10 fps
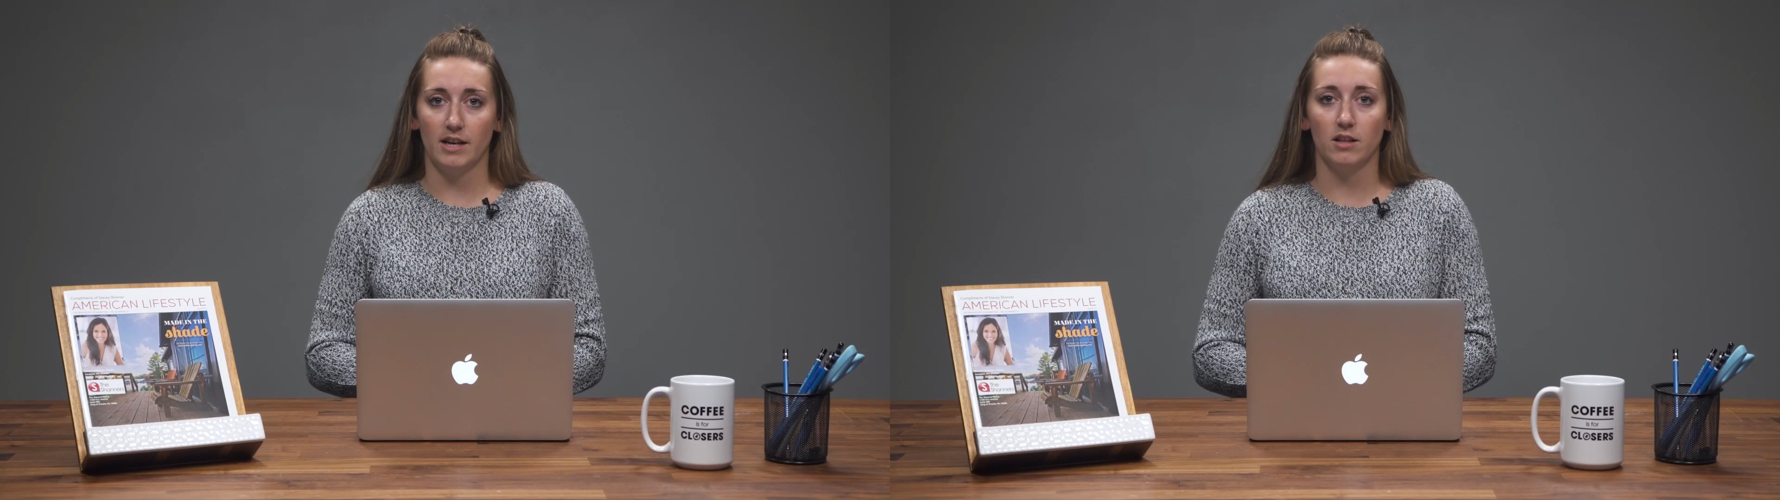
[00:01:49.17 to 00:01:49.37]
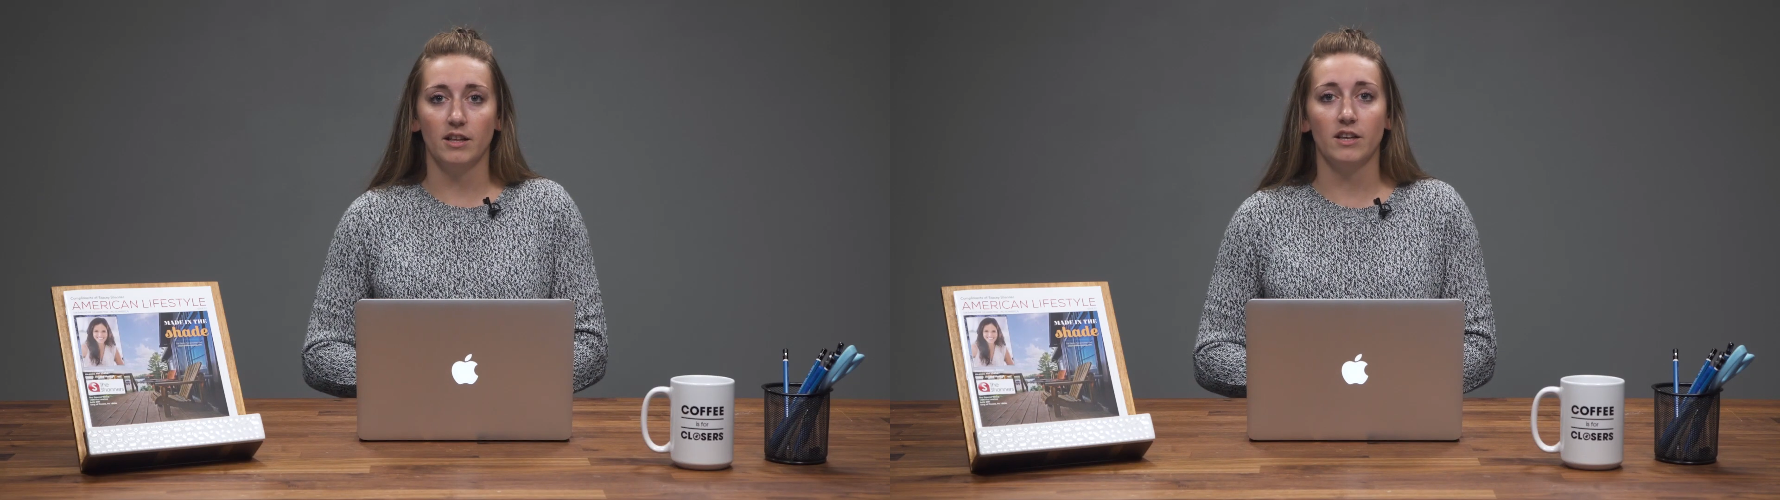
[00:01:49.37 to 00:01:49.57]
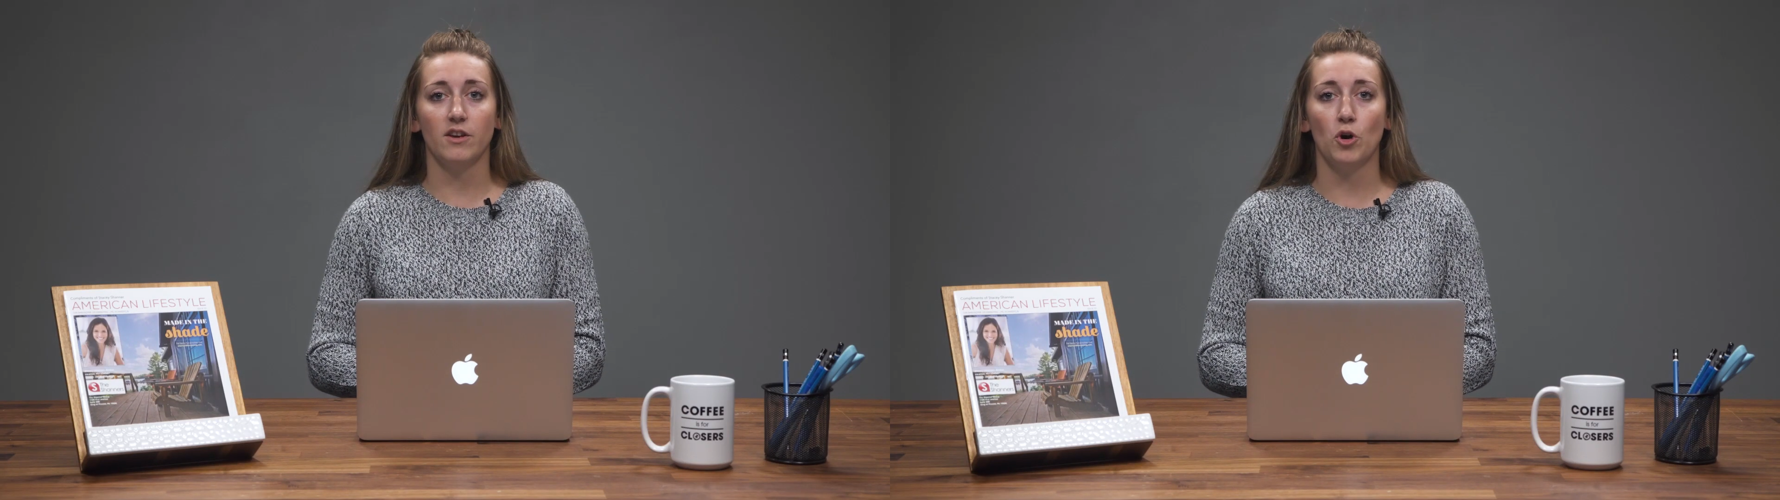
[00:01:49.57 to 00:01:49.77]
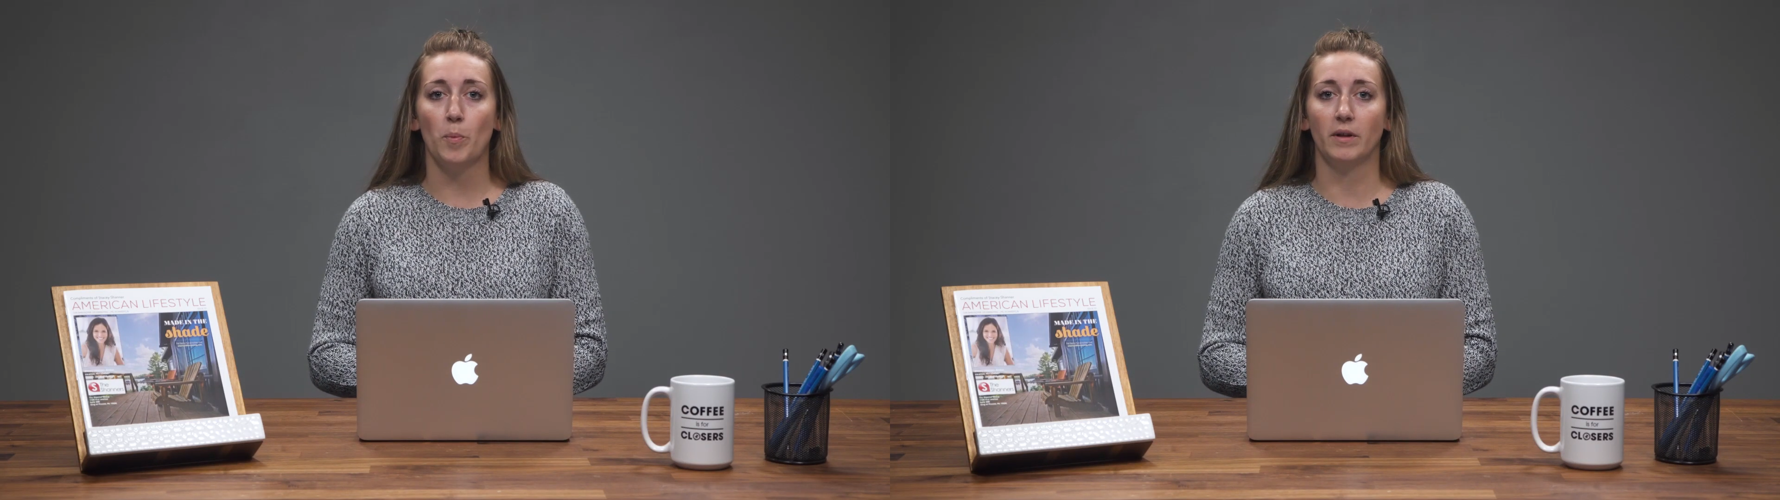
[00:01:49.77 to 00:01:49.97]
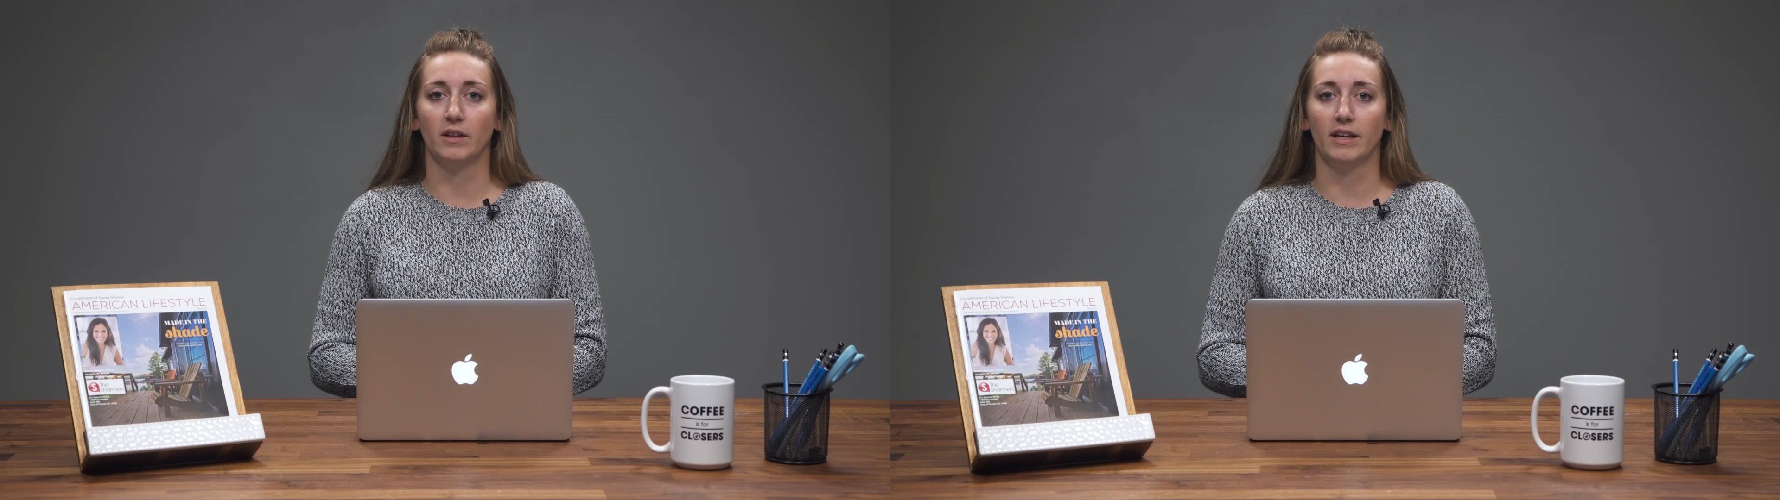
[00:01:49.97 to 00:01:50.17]
and click the
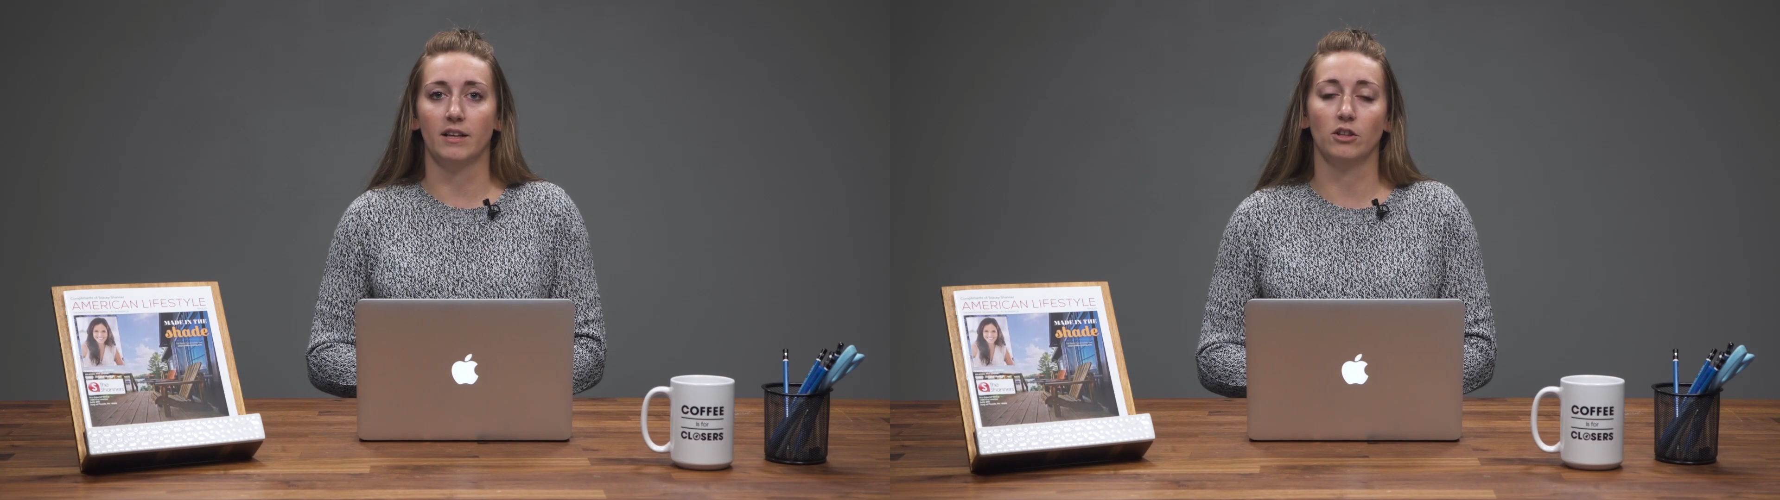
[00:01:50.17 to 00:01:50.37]
open link in